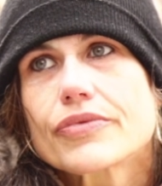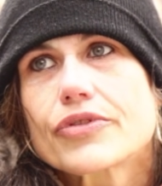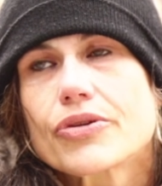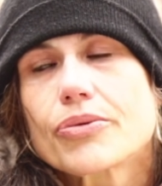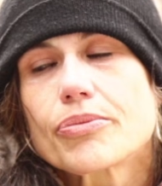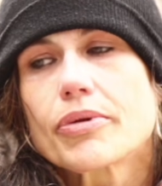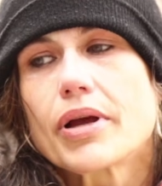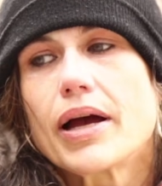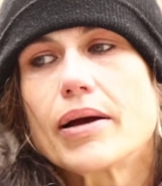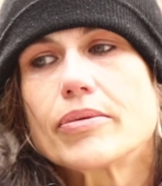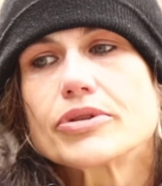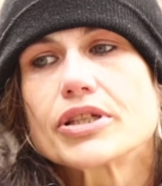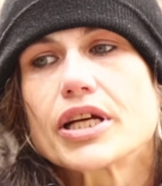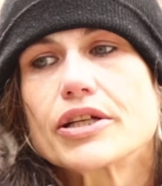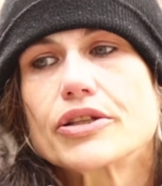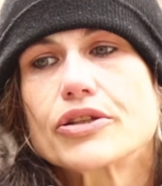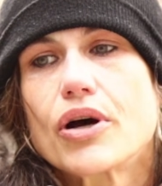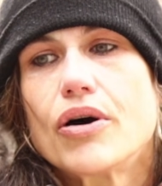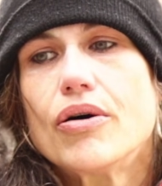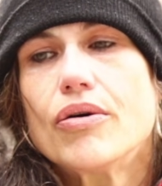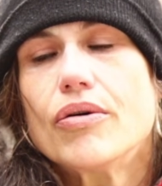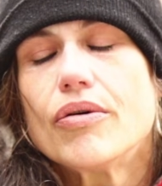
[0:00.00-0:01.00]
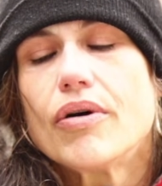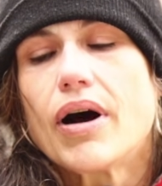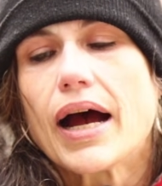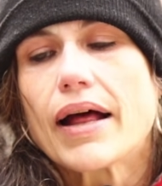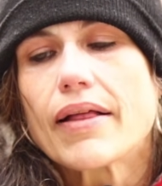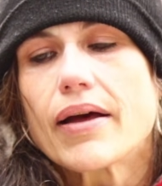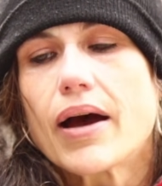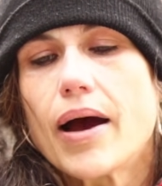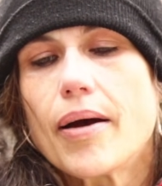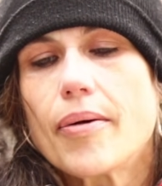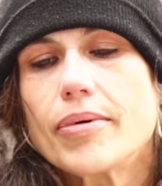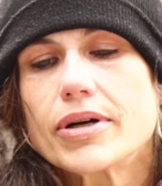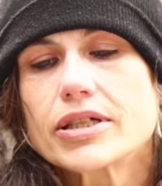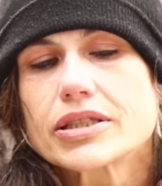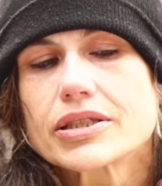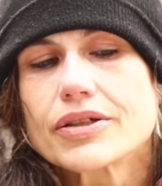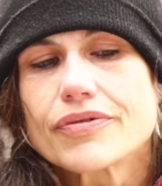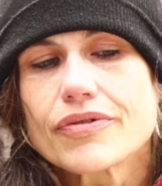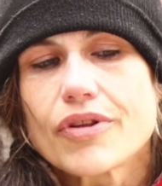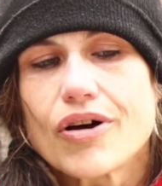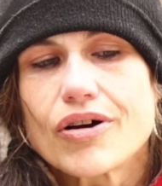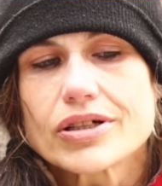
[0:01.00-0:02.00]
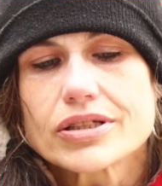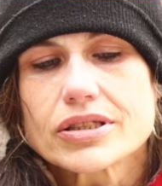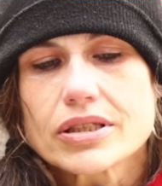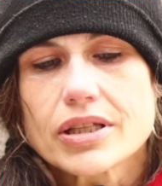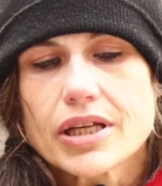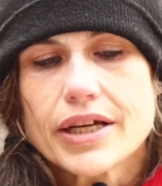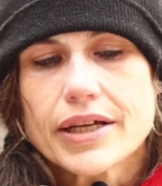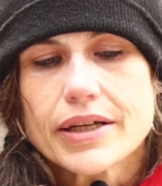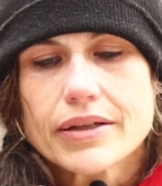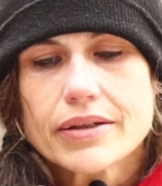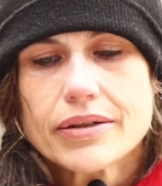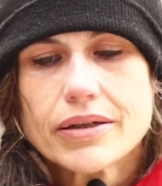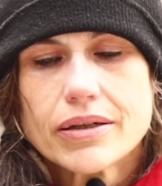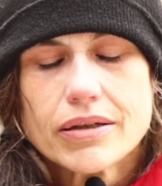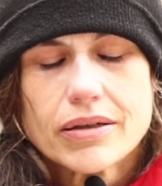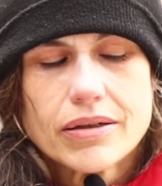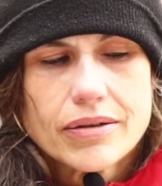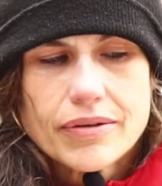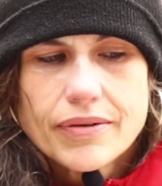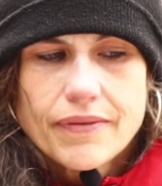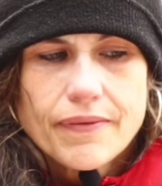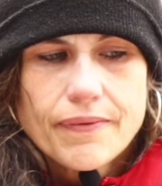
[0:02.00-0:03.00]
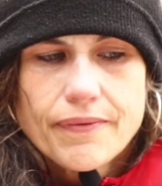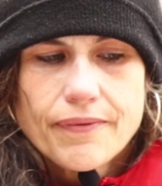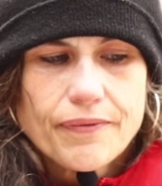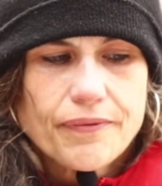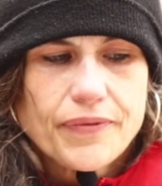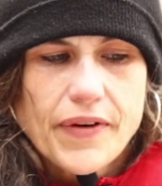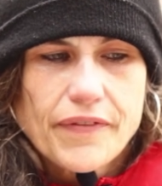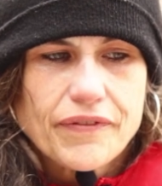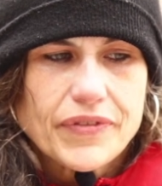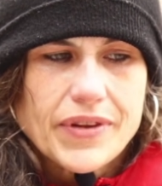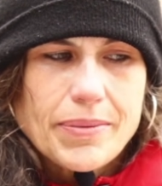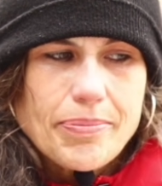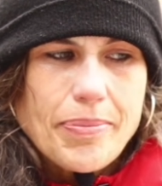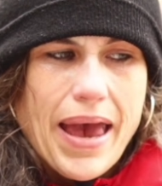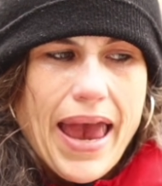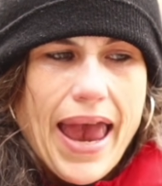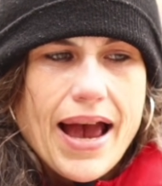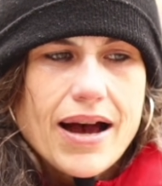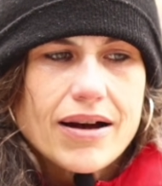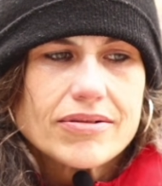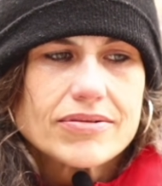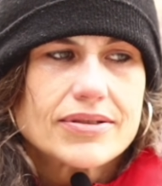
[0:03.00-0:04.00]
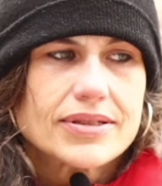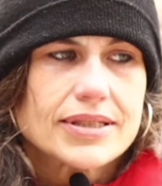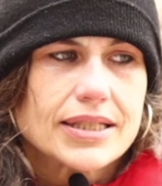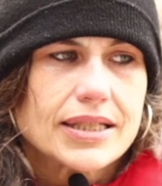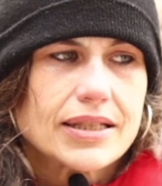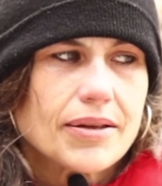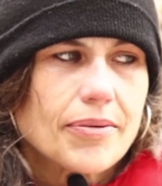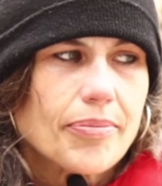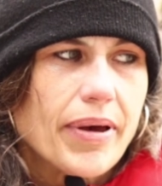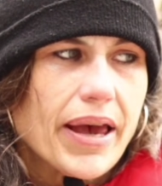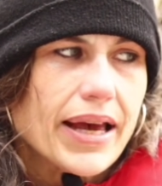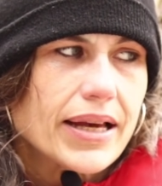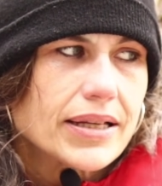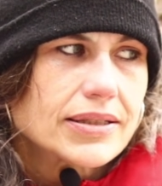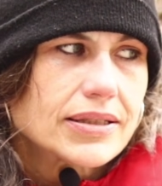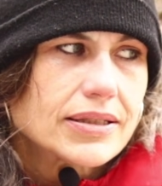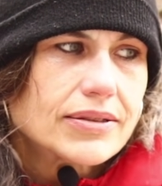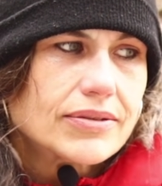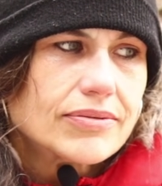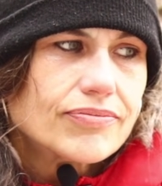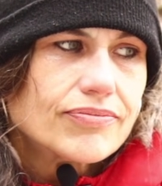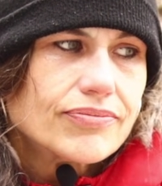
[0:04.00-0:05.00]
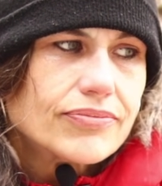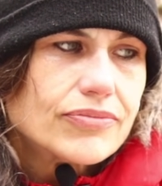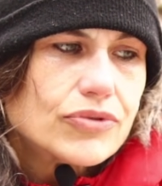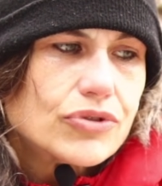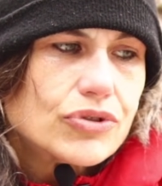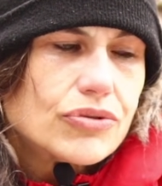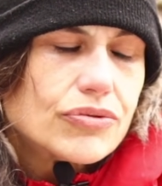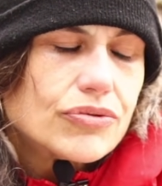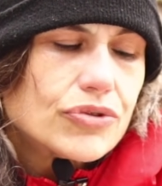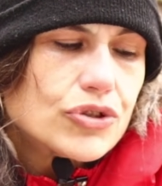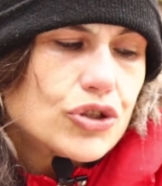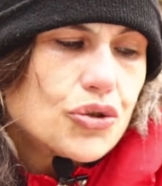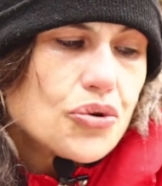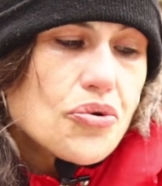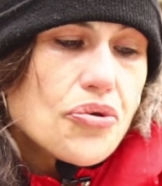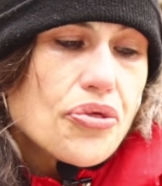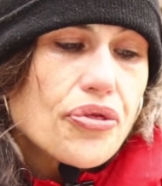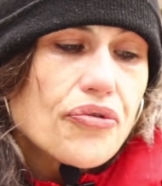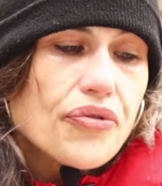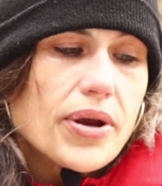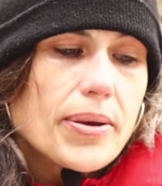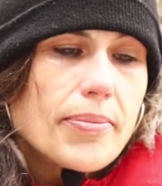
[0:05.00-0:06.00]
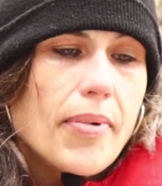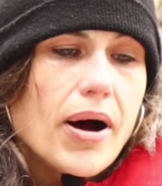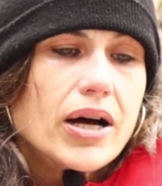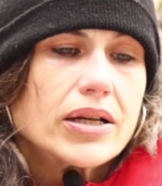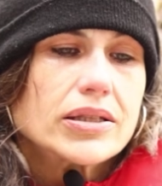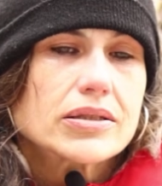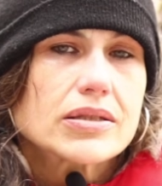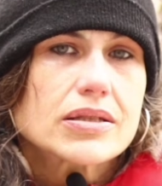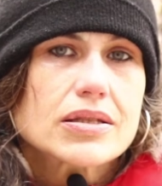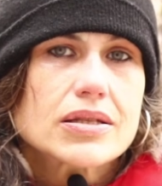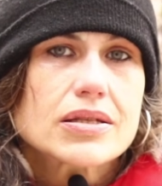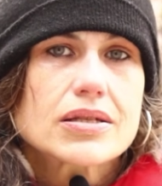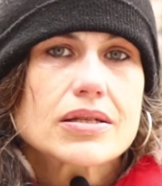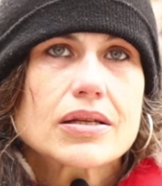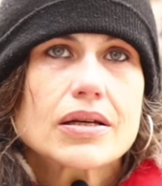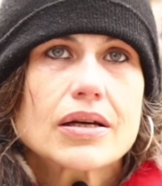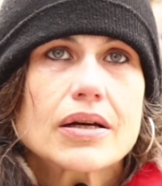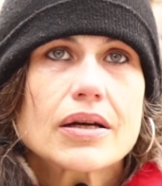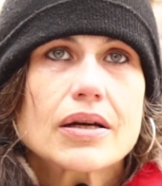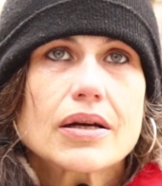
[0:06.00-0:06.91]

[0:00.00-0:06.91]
Sometimes I don't. I must have lost like 50 pounds in the past 2-3 months.